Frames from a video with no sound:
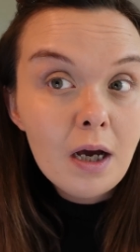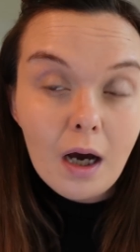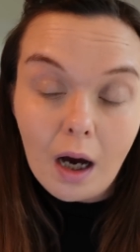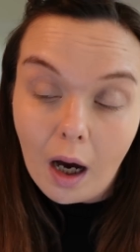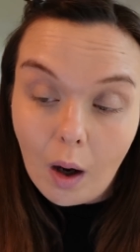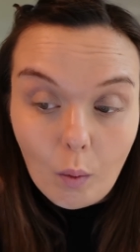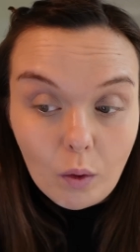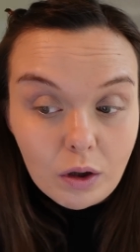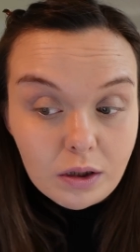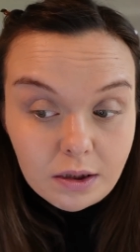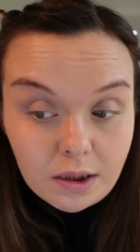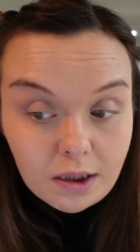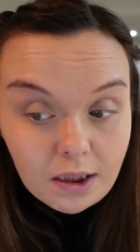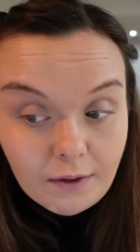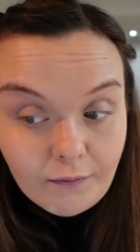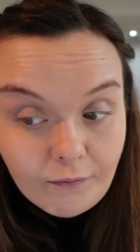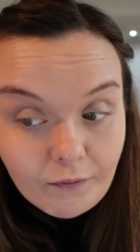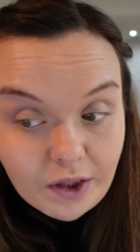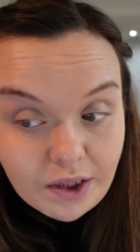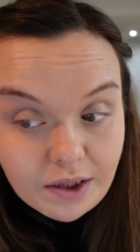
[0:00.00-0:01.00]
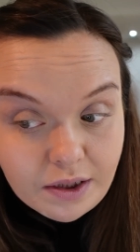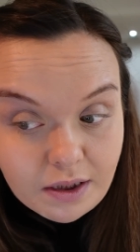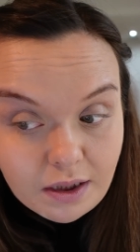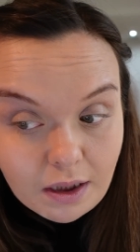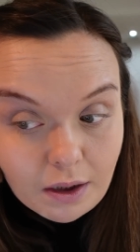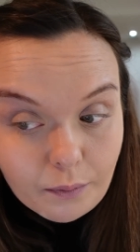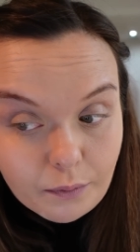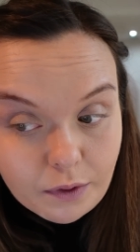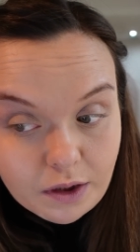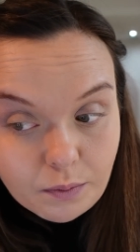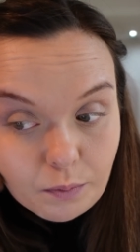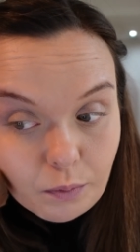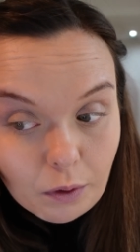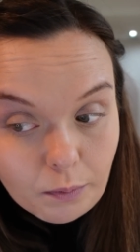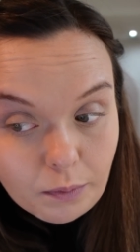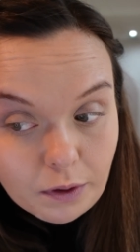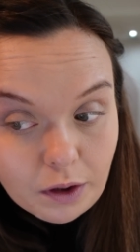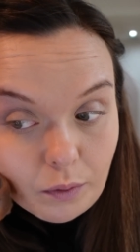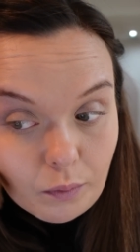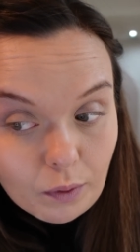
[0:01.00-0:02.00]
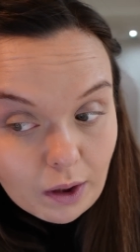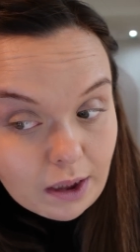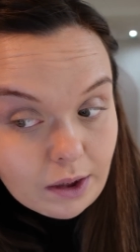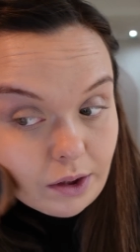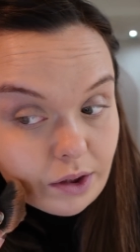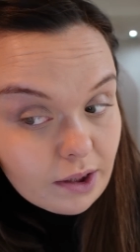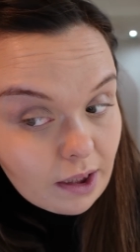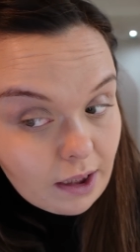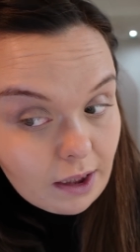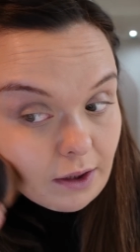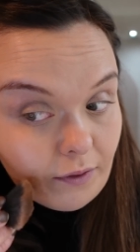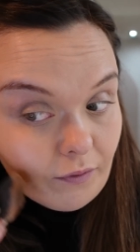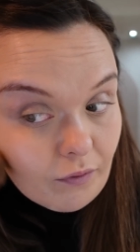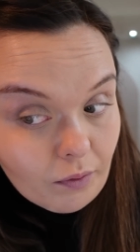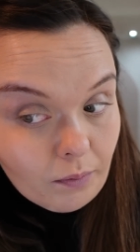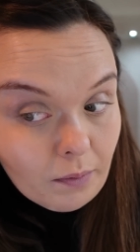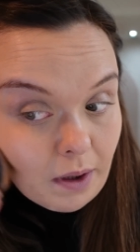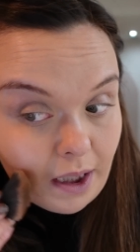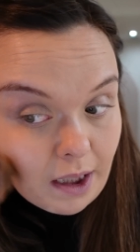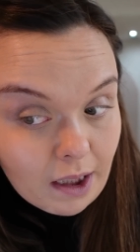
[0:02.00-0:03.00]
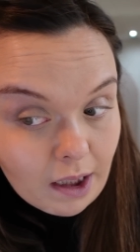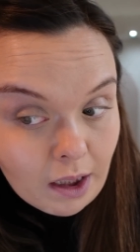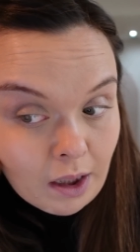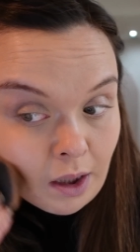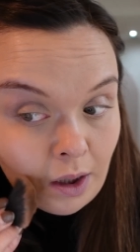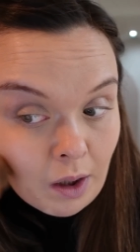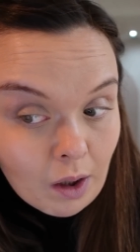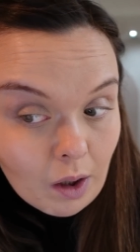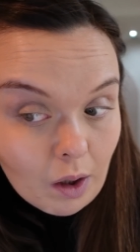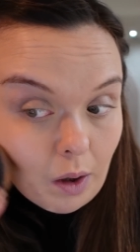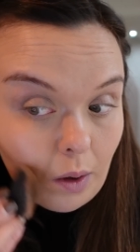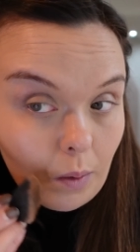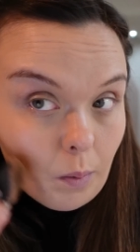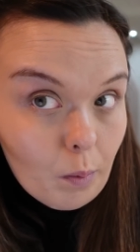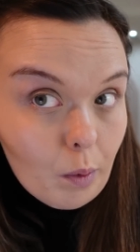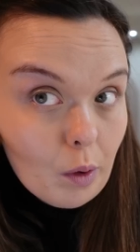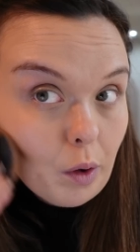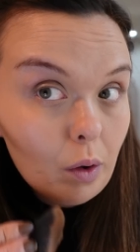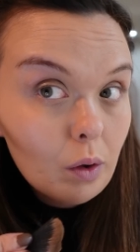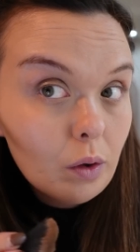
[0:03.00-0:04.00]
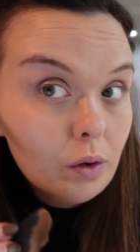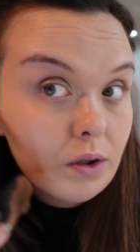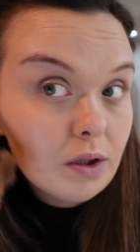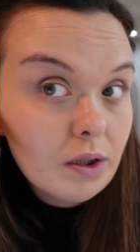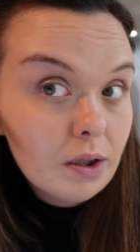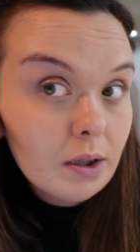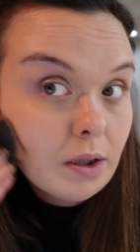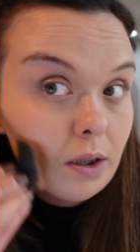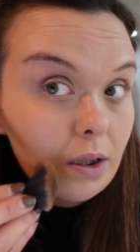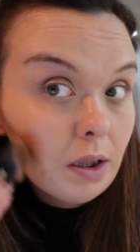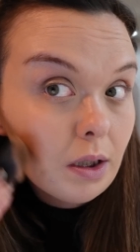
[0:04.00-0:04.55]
I wasn't convinced that it was probably the right shade for me. But